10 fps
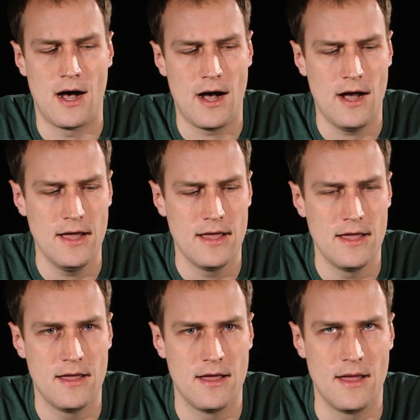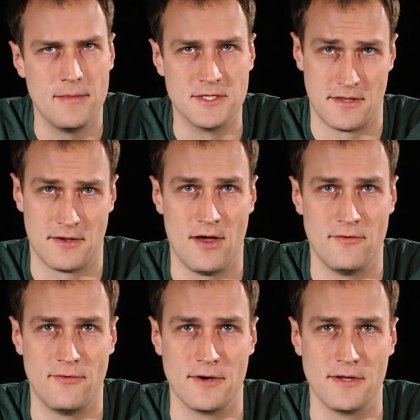I am in Southern
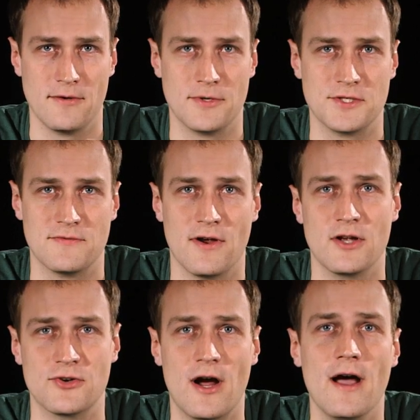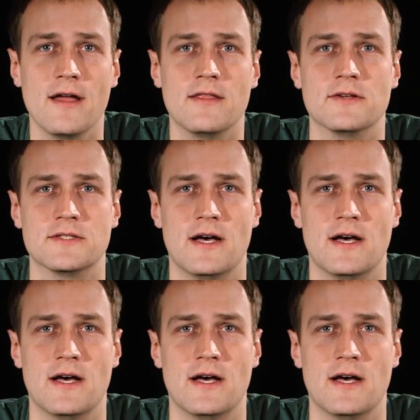California, which is very dry. There's